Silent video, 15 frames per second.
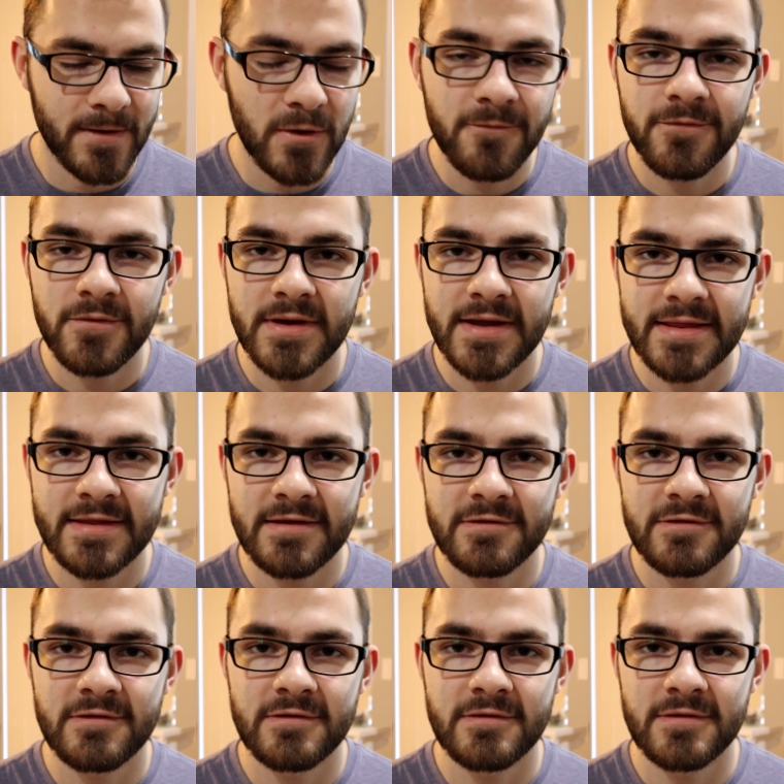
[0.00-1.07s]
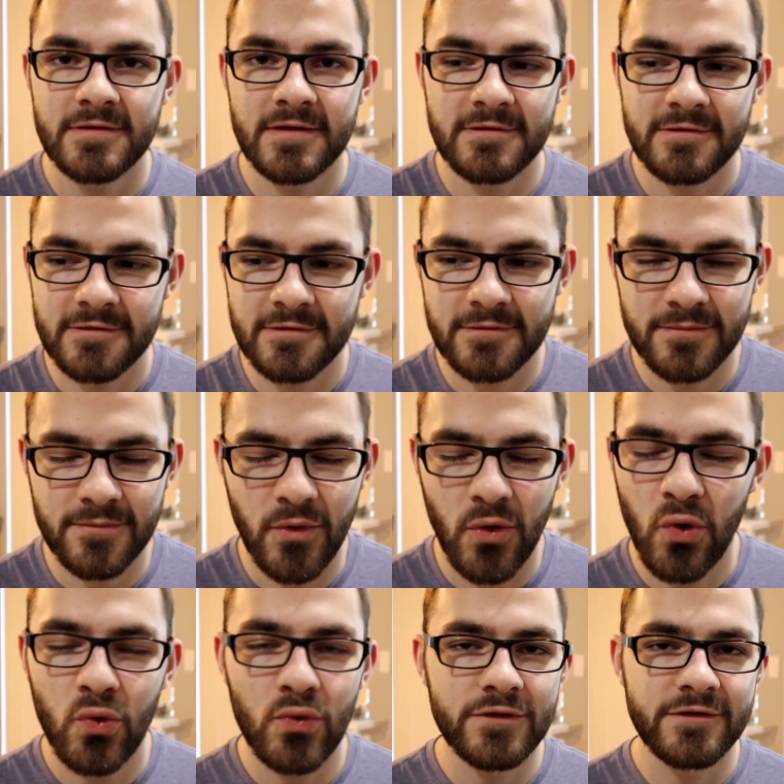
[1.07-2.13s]
hopefully this
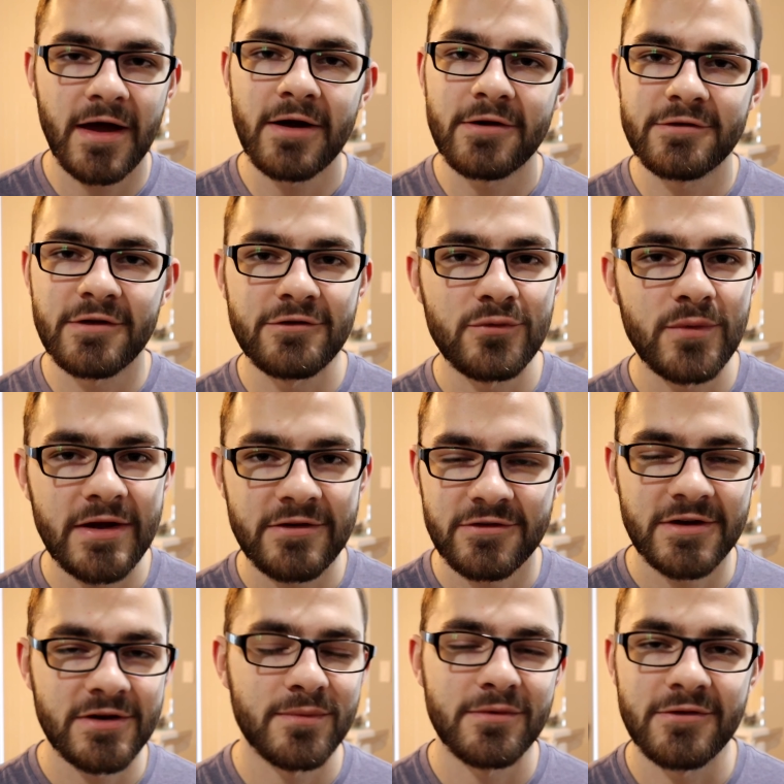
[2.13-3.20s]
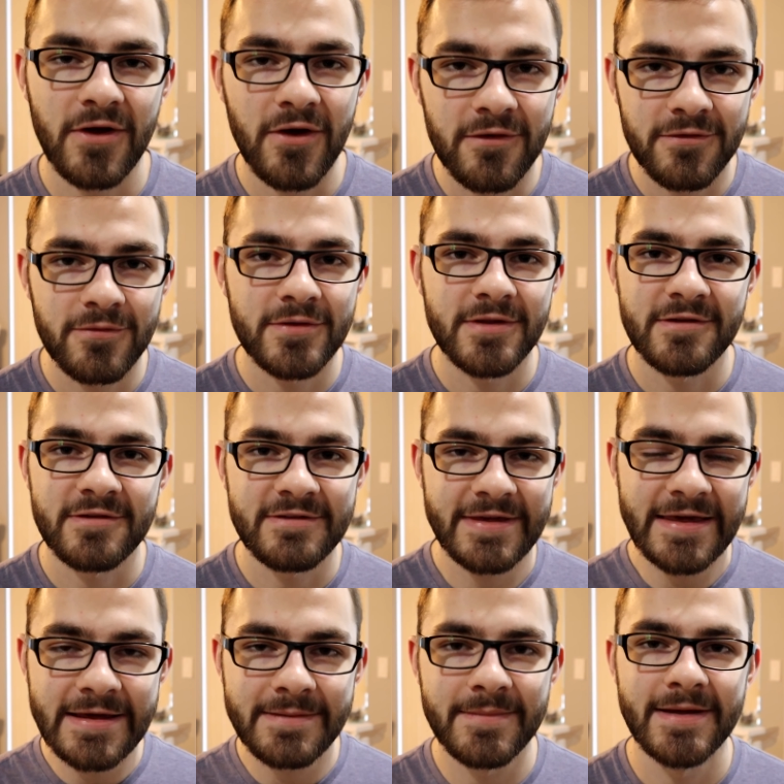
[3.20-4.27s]
whole entire situation get resolved for this
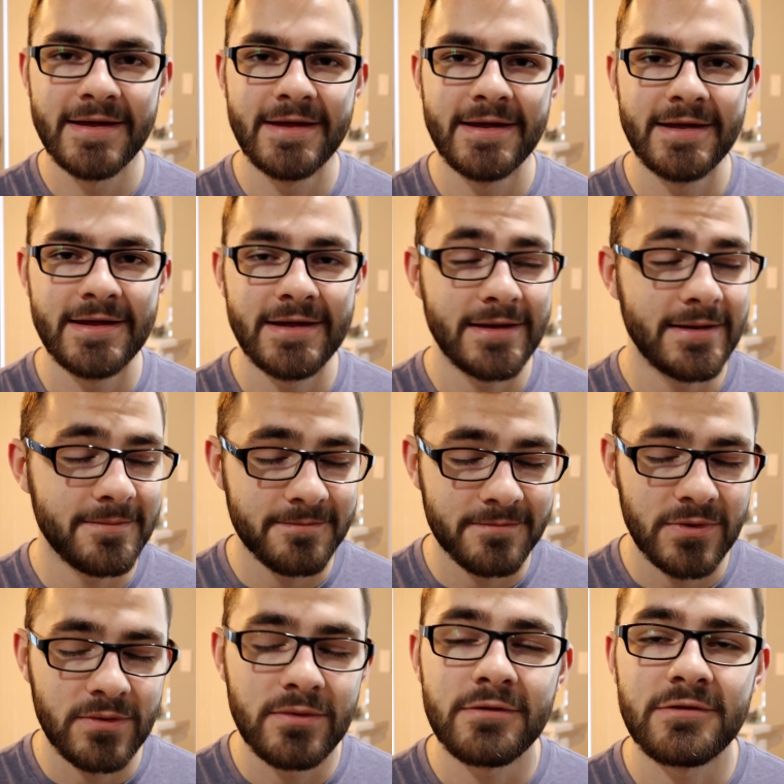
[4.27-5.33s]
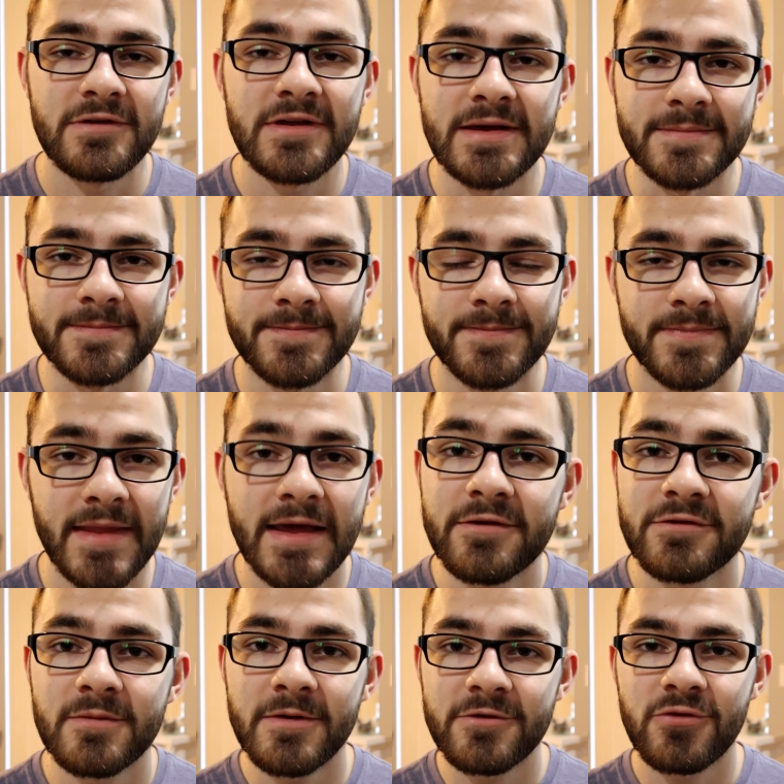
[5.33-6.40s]
team. We'll see. Thank
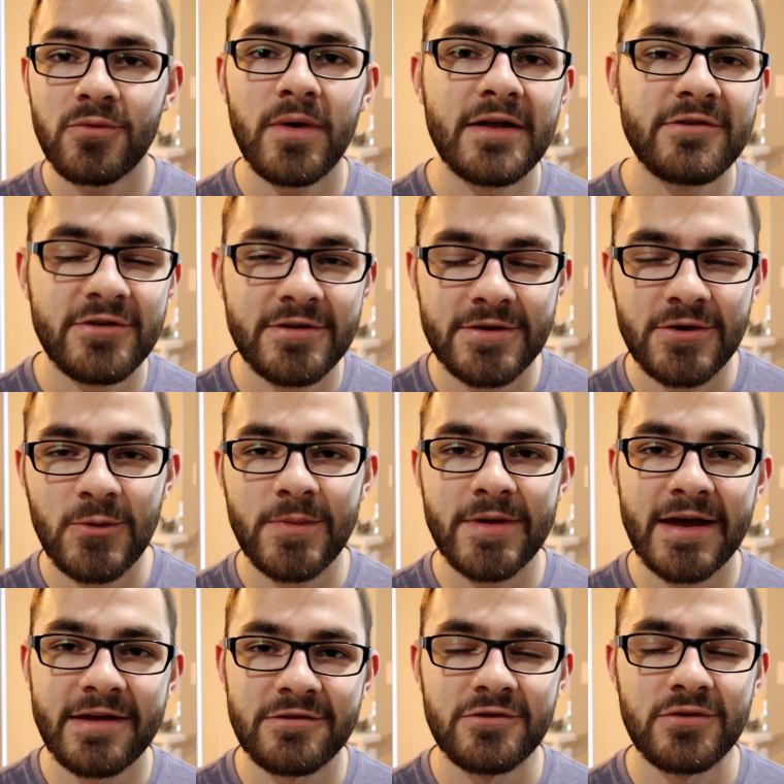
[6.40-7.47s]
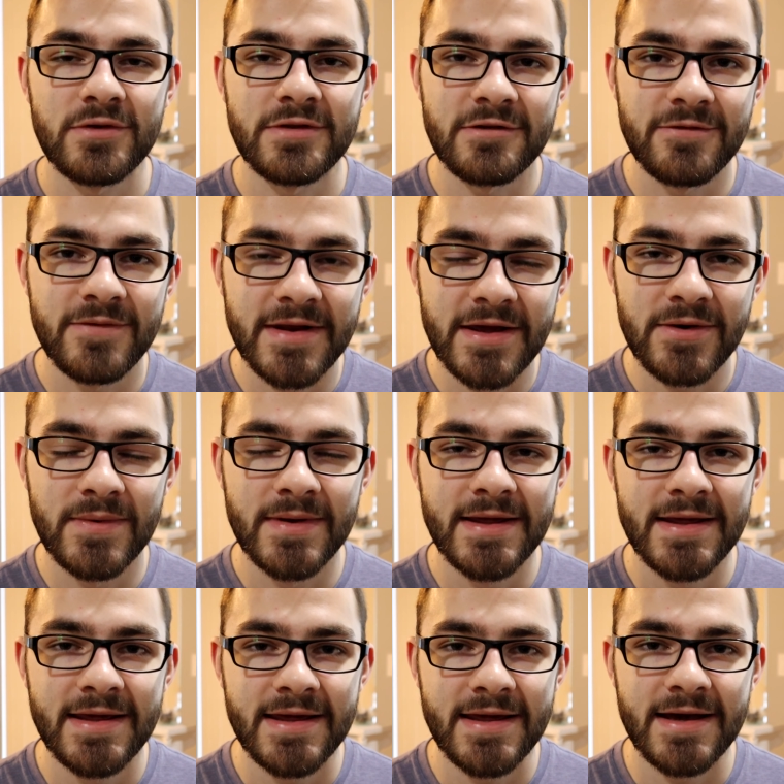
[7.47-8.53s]
you so much for watching. Hope you guys enjoyed this video,
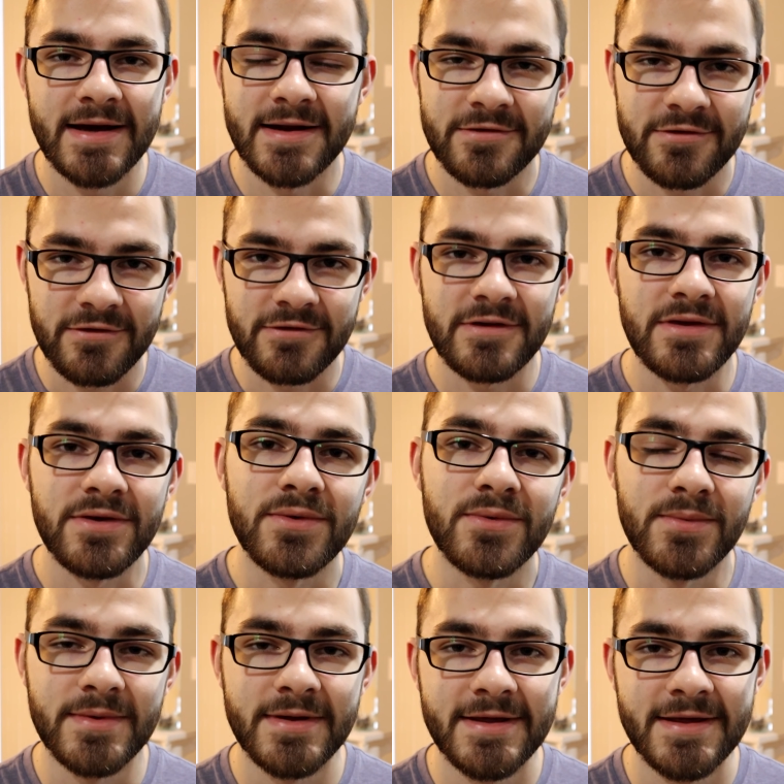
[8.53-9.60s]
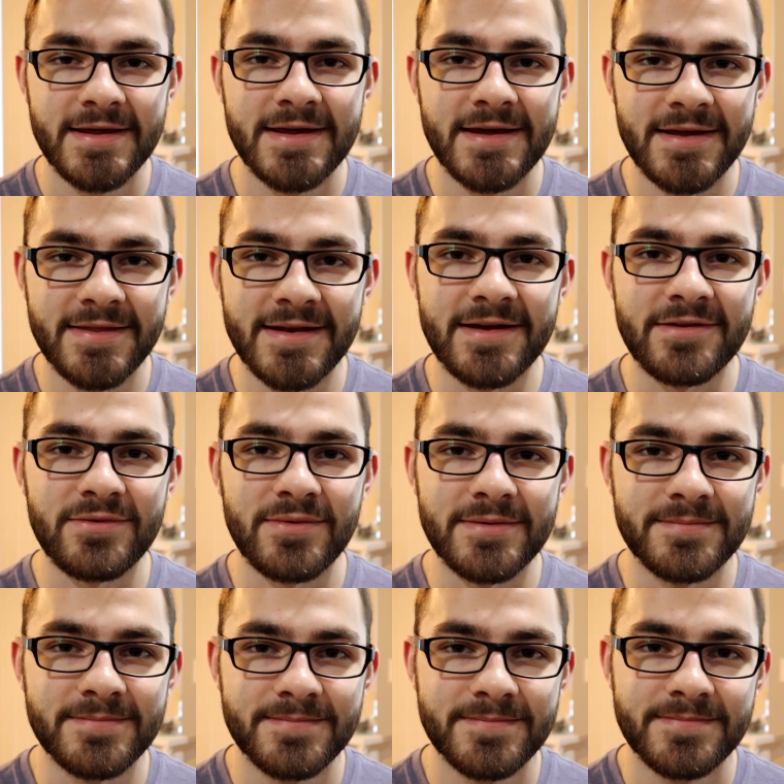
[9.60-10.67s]
and I shall see you in the next
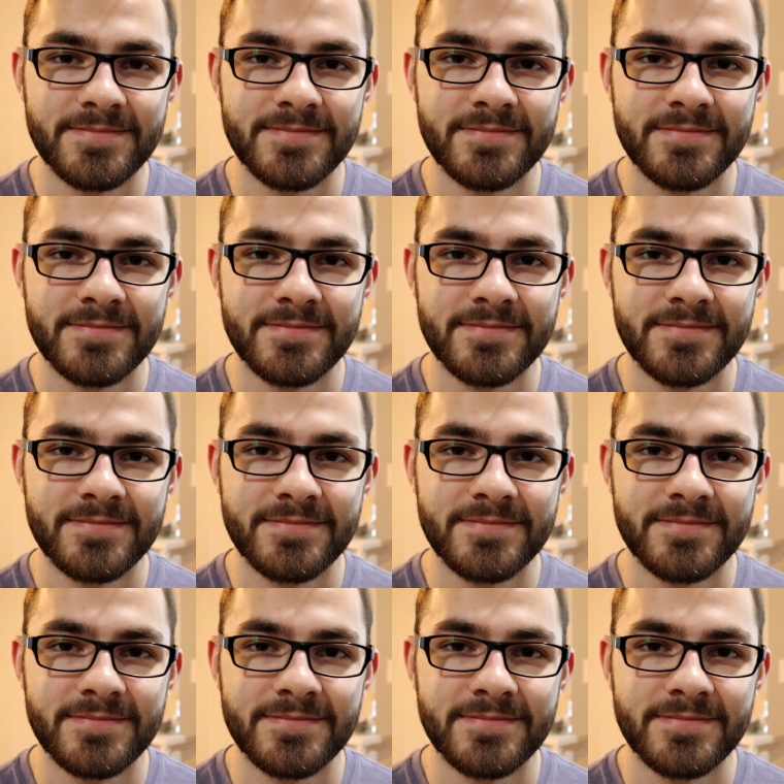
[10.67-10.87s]
one.